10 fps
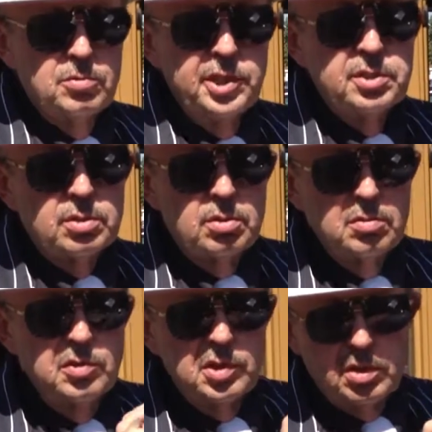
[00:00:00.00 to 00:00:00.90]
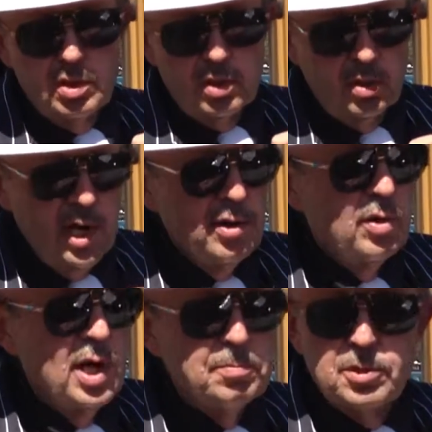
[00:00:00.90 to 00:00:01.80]
weeks ago. We went to the Grand
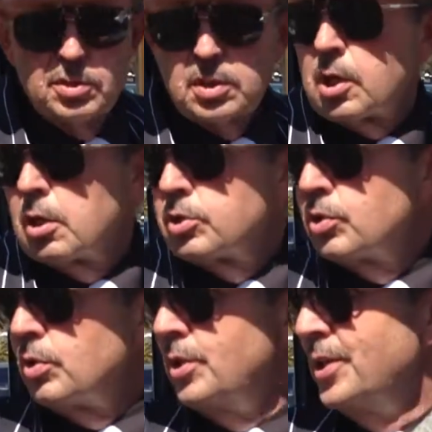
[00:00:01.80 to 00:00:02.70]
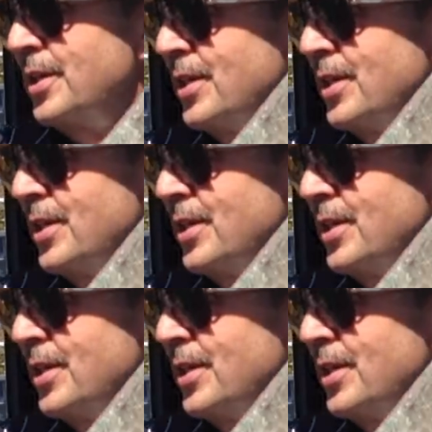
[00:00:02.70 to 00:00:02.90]
Rapids car show, and